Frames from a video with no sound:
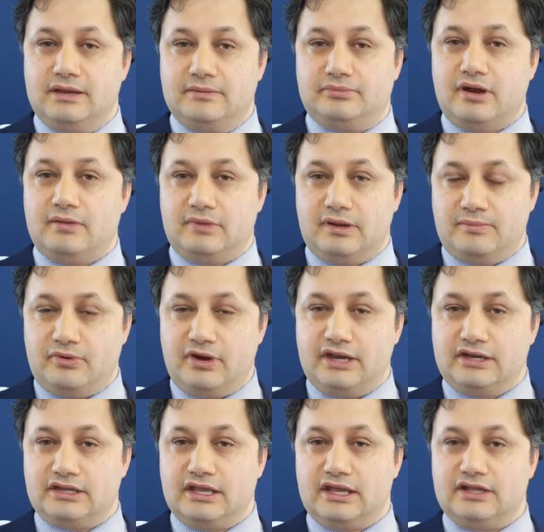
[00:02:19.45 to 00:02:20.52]
primary
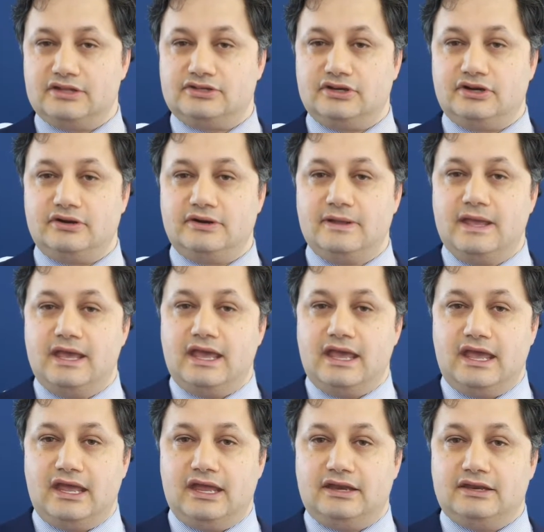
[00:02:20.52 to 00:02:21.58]
brain cancer,
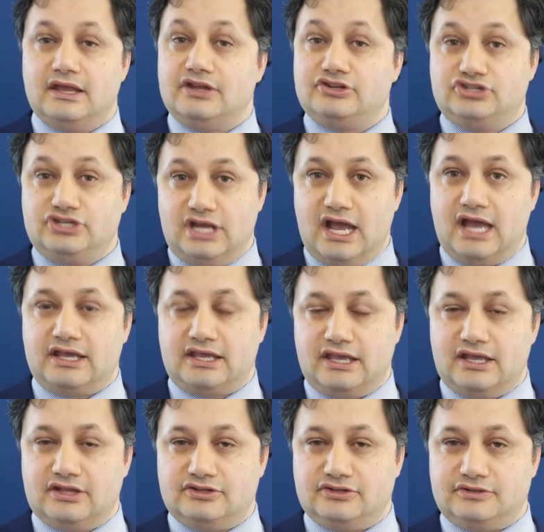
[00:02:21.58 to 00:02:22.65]
and GI
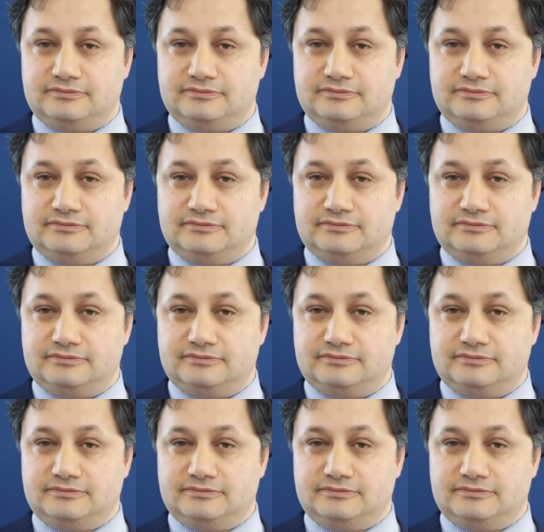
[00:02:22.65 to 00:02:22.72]
cancer,